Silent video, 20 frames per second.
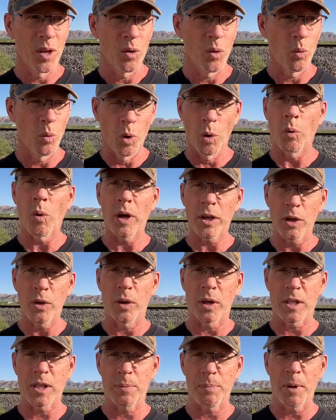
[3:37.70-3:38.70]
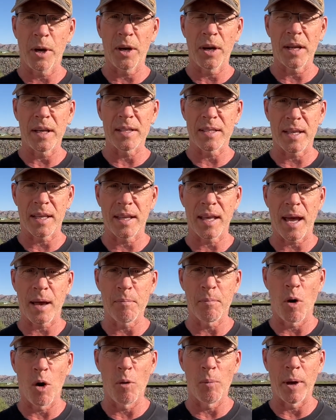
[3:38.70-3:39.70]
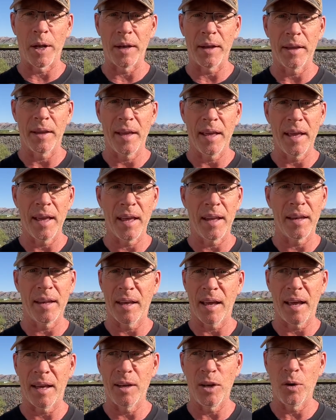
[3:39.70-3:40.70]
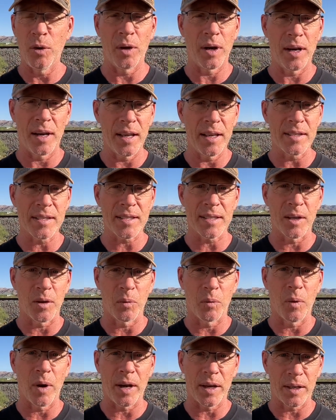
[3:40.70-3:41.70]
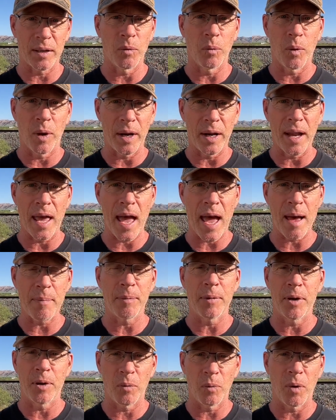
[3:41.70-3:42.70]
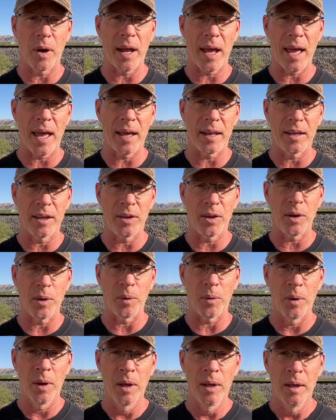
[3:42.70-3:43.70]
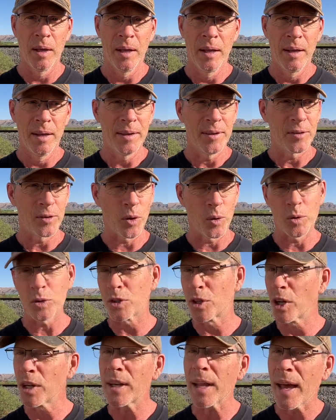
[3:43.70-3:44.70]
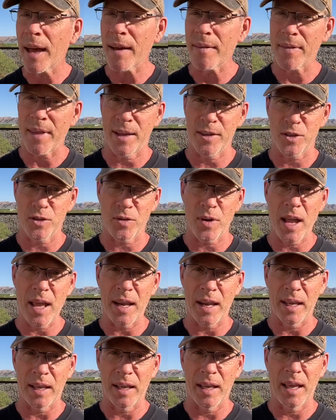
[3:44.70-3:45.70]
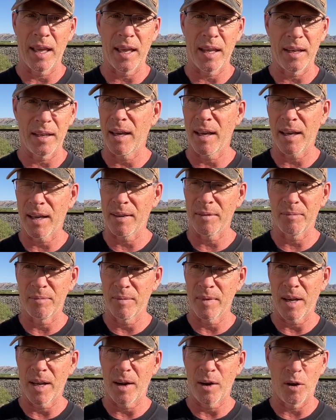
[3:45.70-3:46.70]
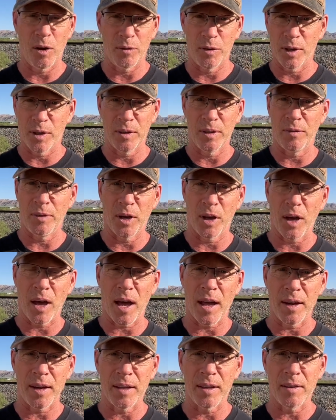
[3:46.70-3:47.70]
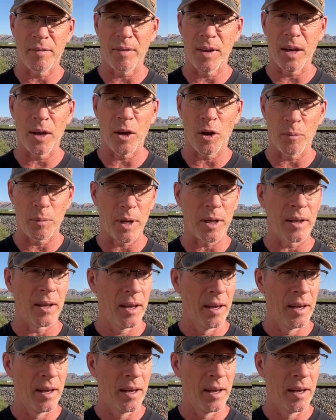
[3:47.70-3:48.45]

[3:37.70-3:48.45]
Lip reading: were what you experience at that moment. And I knew in an instant what had happened and what I had to do. So it was good to have that training. And I don't know if you caught it in the video, but